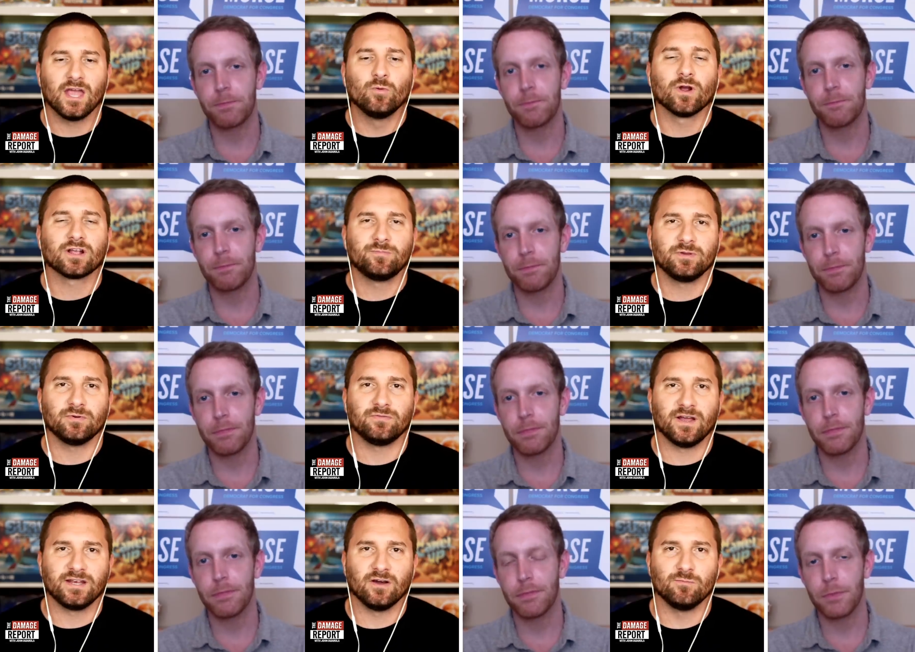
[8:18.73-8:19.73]
Speaker 1: And where can people
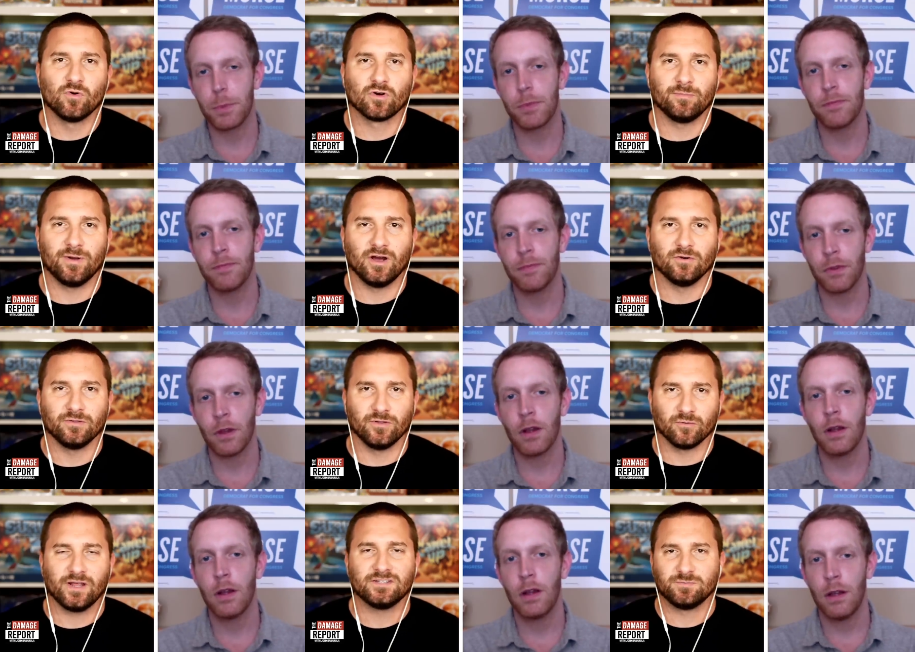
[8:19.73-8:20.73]
find out more about
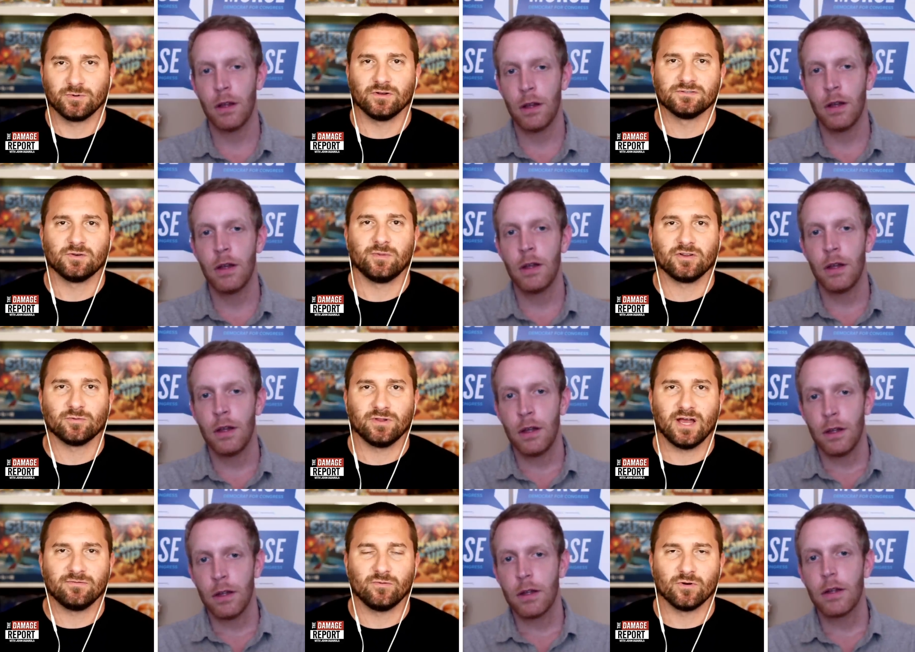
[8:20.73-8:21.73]
the race, but also about your
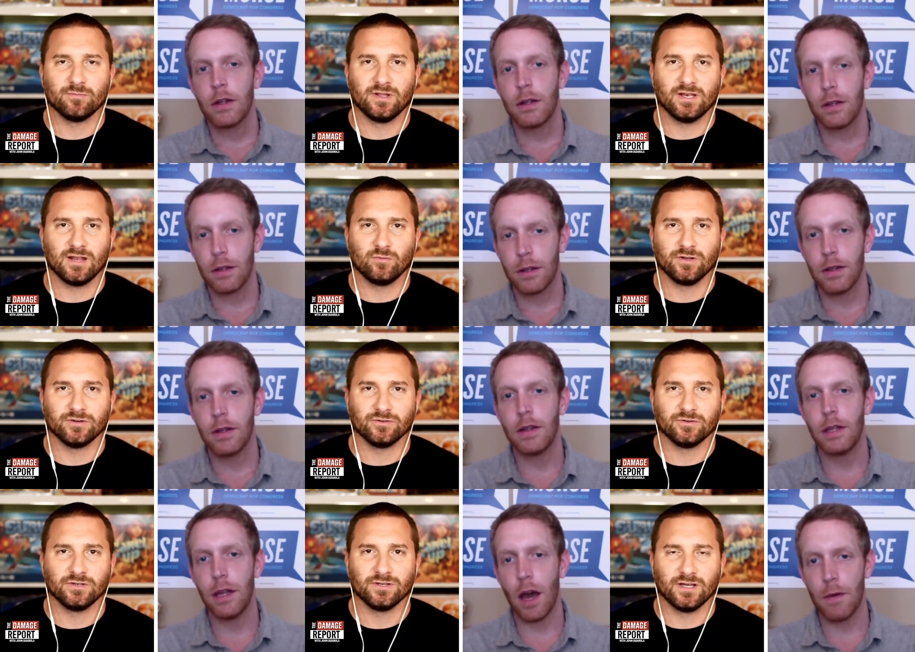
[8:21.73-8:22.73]
platform and, and what you're
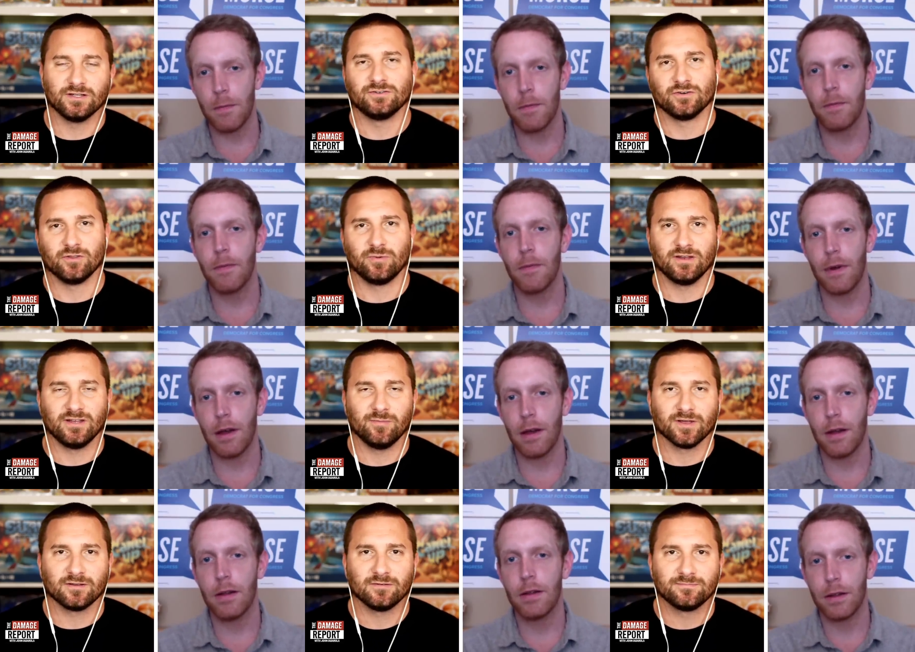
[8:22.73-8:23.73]
doing uh, during the
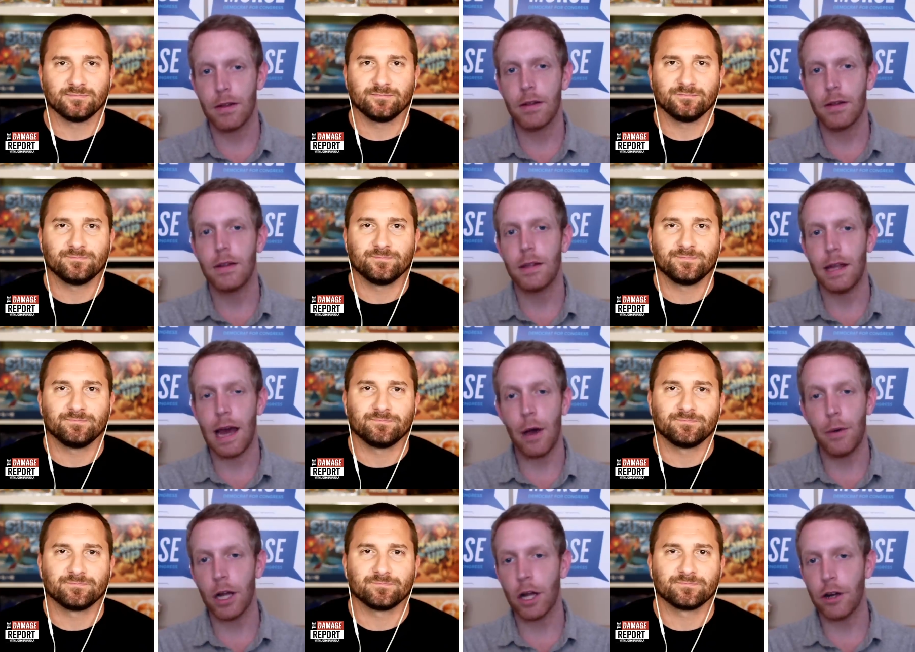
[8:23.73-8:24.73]
pandemic?
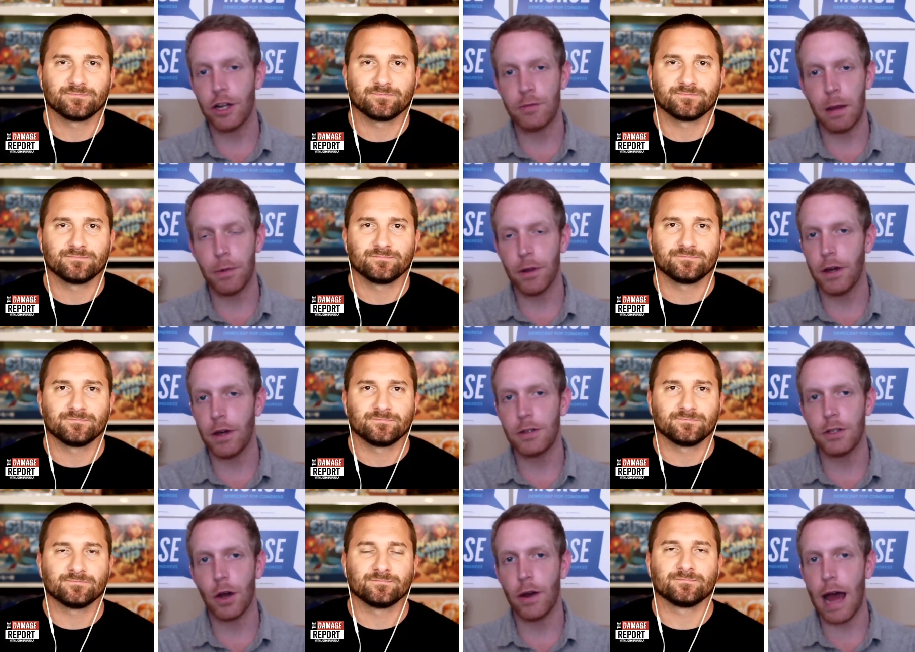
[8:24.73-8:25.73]
Speaker 2: Yeah, I would encourage people
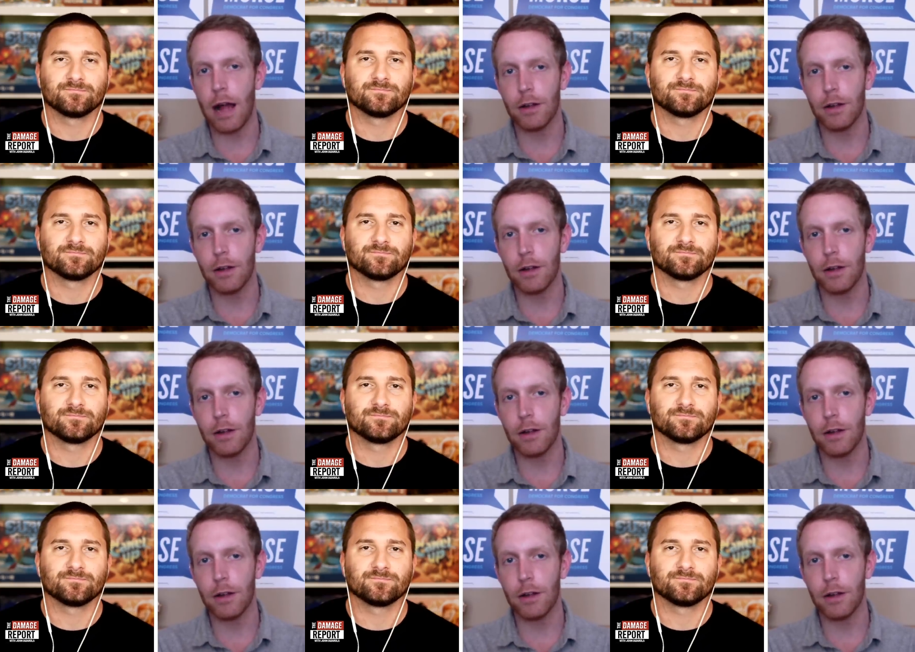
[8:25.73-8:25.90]
to, to go to